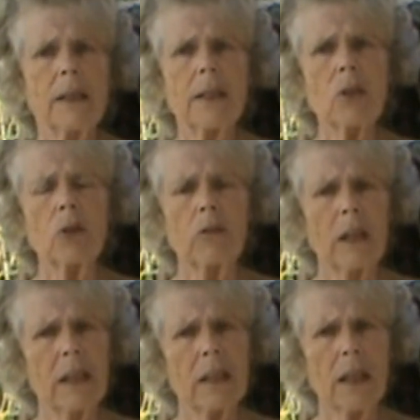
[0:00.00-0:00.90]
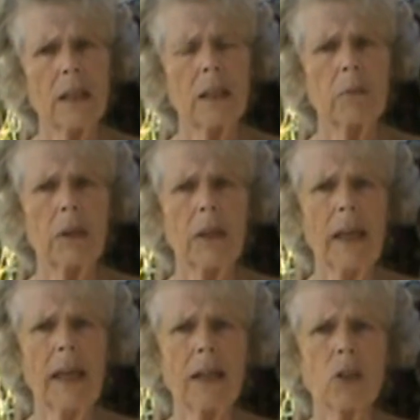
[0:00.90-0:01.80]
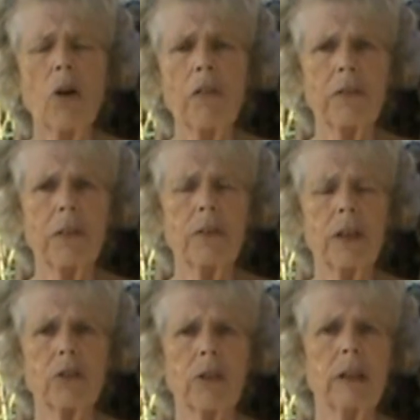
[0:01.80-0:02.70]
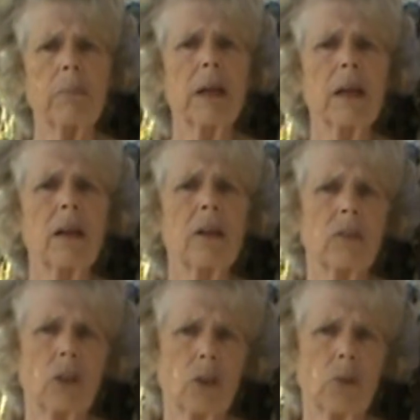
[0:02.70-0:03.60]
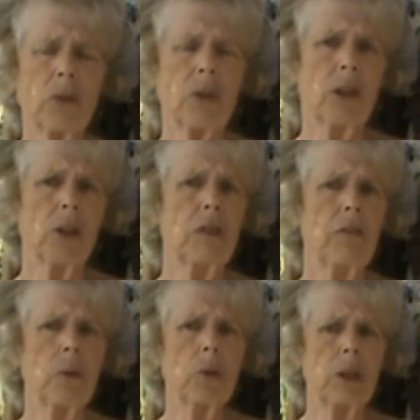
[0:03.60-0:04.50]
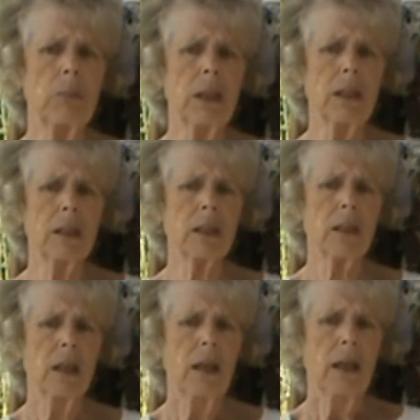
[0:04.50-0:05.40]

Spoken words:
disorientated when they get off a treadmill after sort of 30-40 minutes?